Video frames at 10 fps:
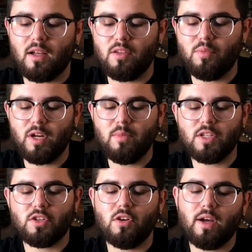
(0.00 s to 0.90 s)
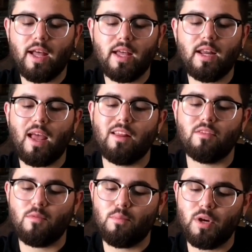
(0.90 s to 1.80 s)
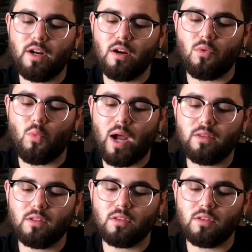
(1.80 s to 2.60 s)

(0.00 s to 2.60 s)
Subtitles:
You pretty much go ahead and put it around the